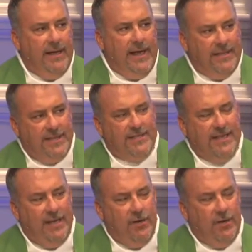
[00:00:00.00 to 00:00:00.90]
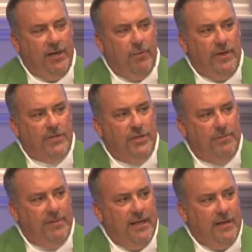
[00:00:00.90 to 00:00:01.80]
And as I said earlier, we
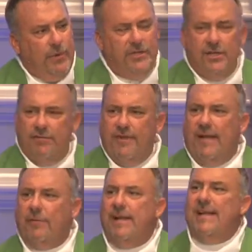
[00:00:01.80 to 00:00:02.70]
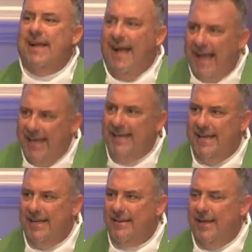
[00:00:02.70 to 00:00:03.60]
shouldn't feel like we need to hide
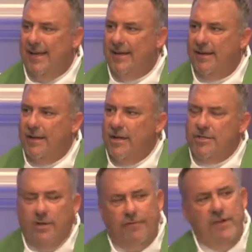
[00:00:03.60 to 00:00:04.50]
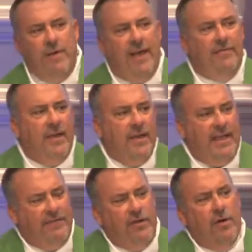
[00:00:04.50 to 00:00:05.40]
anything. So if
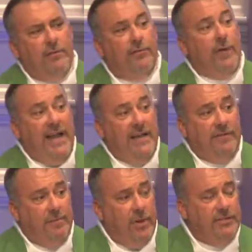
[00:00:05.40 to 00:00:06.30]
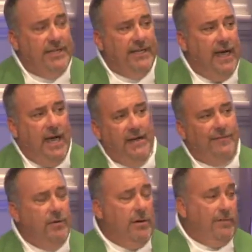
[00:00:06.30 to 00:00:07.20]
you're afraid of approaching God, if
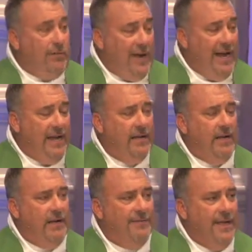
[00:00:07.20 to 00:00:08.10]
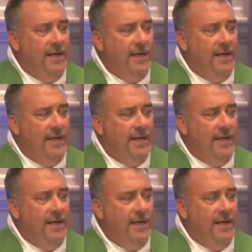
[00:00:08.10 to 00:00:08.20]
you're afraid of